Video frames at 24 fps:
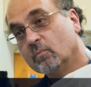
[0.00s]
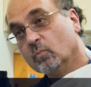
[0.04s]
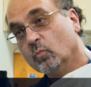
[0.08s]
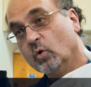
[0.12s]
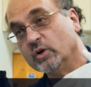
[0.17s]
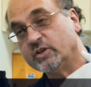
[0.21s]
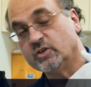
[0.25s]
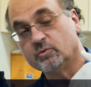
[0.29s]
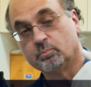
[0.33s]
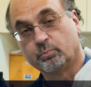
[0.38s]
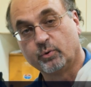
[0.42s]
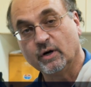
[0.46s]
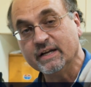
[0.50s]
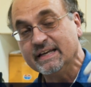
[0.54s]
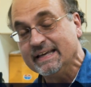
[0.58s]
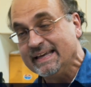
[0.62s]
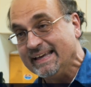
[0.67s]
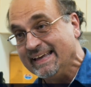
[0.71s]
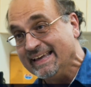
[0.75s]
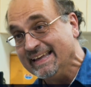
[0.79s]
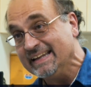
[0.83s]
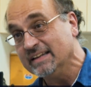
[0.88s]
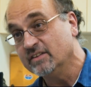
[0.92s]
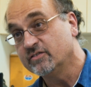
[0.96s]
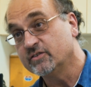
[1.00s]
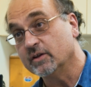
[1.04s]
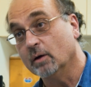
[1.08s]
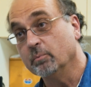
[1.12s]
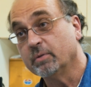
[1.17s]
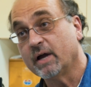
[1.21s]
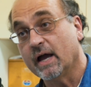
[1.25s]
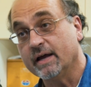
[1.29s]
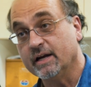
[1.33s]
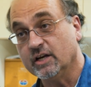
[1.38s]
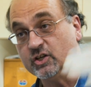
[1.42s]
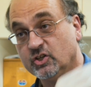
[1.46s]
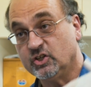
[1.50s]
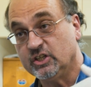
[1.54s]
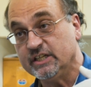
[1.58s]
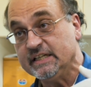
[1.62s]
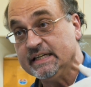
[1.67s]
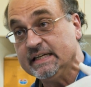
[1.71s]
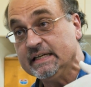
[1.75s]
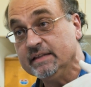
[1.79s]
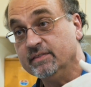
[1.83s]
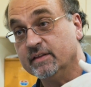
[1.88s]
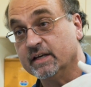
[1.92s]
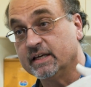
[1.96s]
which is bringing in some kind of
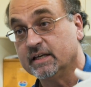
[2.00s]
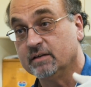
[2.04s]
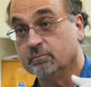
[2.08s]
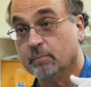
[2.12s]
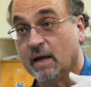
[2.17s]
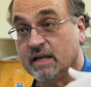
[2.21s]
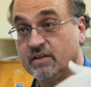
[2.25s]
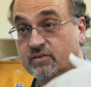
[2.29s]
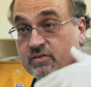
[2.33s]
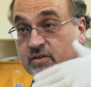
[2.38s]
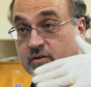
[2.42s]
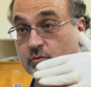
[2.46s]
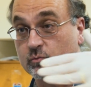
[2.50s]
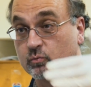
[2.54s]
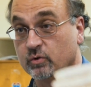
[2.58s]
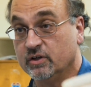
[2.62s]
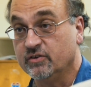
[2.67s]
gene that makes it